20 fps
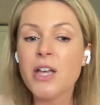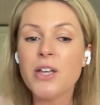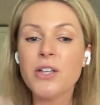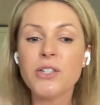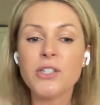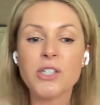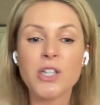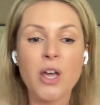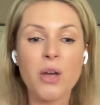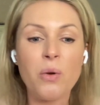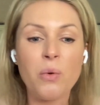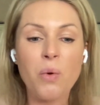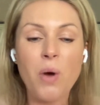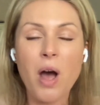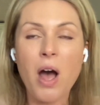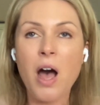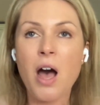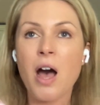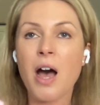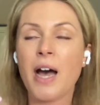So
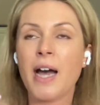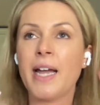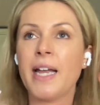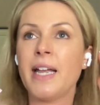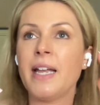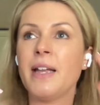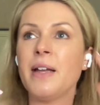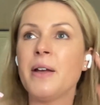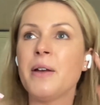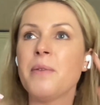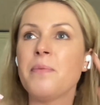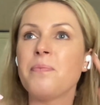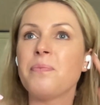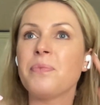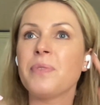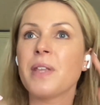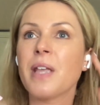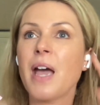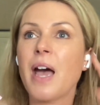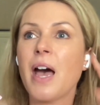I
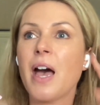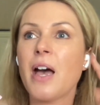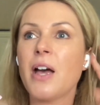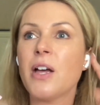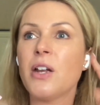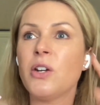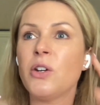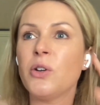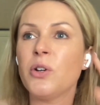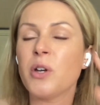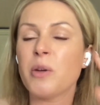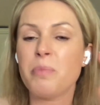look